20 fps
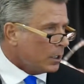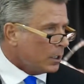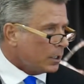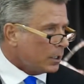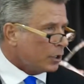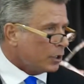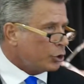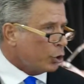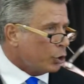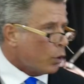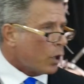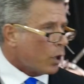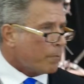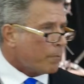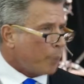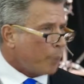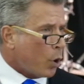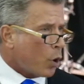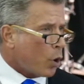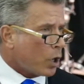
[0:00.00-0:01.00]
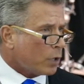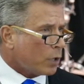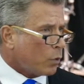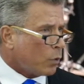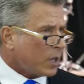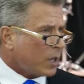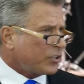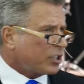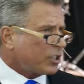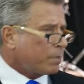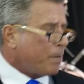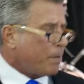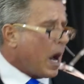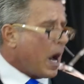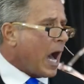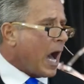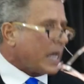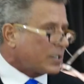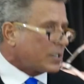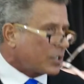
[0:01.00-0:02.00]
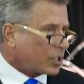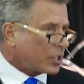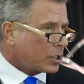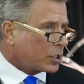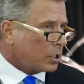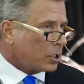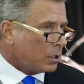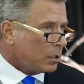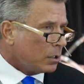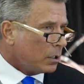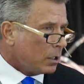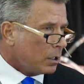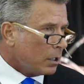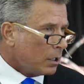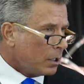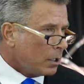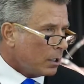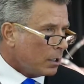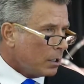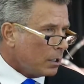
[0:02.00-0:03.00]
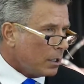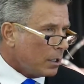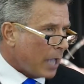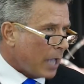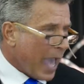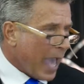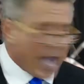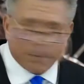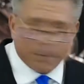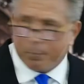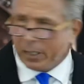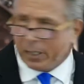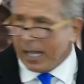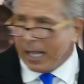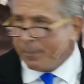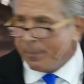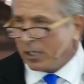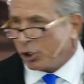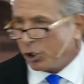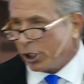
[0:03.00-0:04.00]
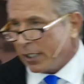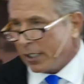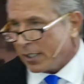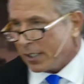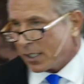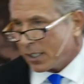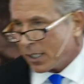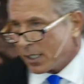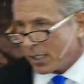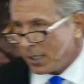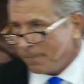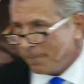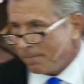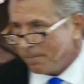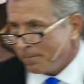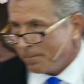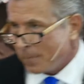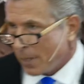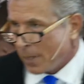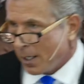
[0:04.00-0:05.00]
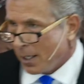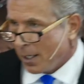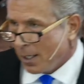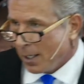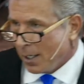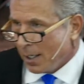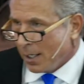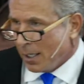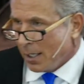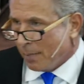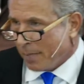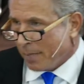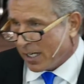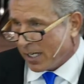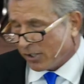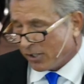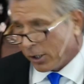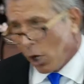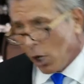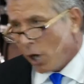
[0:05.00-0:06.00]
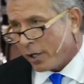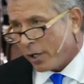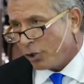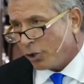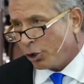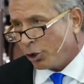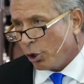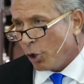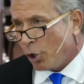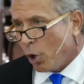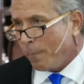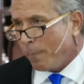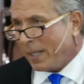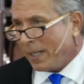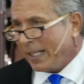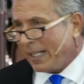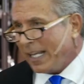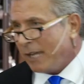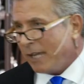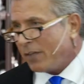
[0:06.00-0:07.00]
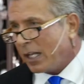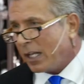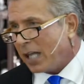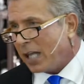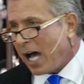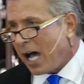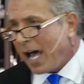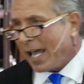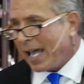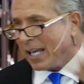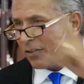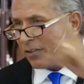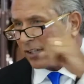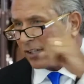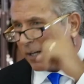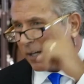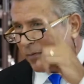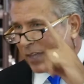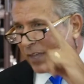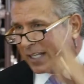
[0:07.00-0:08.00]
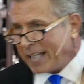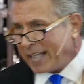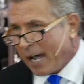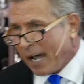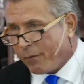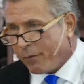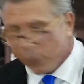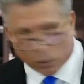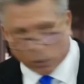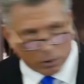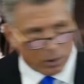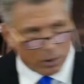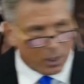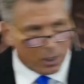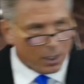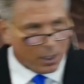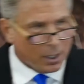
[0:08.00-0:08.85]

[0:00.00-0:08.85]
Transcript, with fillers: that you are born with spots and blemishes. But as long as you don't believe the lies of the devil,